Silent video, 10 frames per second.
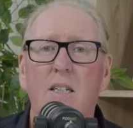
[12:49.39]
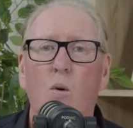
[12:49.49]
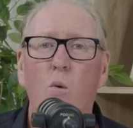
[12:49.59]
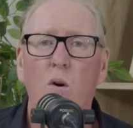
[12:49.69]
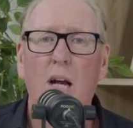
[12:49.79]

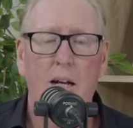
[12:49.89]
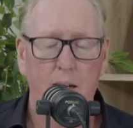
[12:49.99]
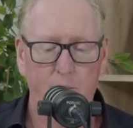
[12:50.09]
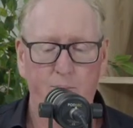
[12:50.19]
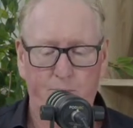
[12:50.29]

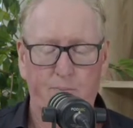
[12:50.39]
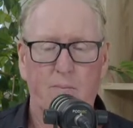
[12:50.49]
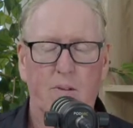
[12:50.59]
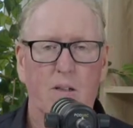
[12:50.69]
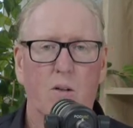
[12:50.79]

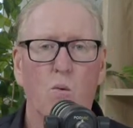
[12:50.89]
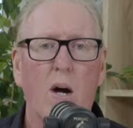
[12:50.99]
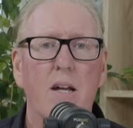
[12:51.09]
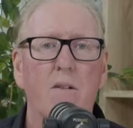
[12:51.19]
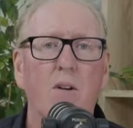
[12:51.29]

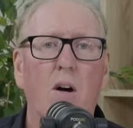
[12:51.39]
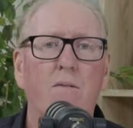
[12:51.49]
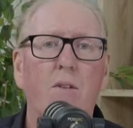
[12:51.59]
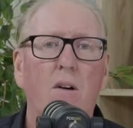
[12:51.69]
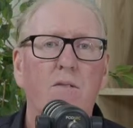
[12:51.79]
way
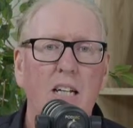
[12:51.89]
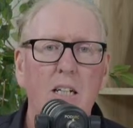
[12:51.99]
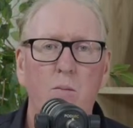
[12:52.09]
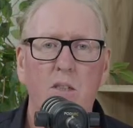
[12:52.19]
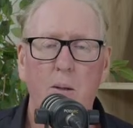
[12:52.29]
of
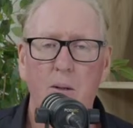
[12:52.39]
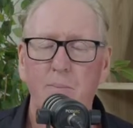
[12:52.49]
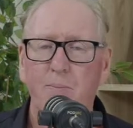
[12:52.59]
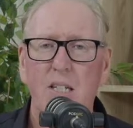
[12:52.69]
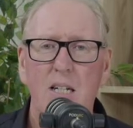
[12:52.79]
dealing with someone
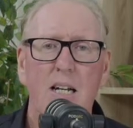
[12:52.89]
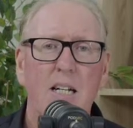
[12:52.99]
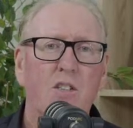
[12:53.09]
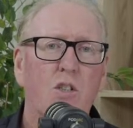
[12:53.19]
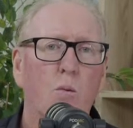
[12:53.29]

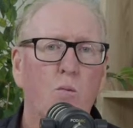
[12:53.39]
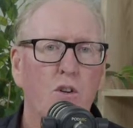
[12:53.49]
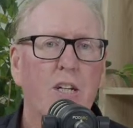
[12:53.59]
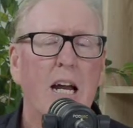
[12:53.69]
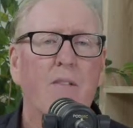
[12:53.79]
is you
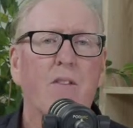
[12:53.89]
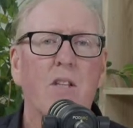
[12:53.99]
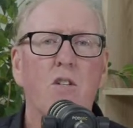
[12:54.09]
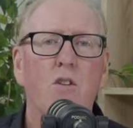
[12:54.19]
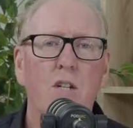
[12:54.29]
work out the
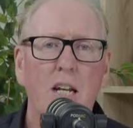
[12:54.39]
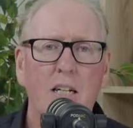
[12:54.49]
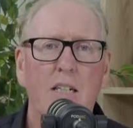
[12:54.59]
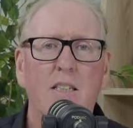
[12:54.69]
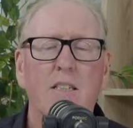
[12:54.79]

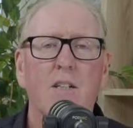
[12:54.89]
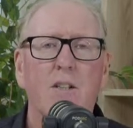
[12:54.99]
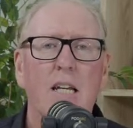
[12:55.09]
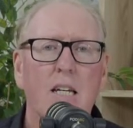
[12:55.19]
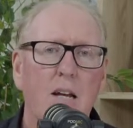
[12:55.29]
uniqueness that
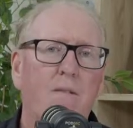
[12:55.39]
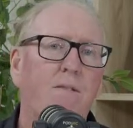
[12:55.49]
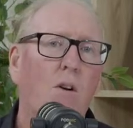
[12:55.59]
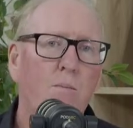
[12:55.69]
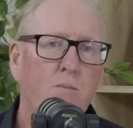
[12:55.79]
they get
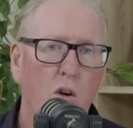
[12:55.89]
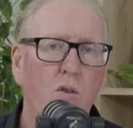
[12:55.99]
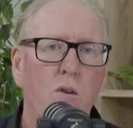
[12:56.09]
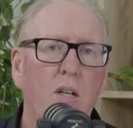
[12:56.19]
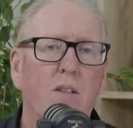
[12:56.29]
from you,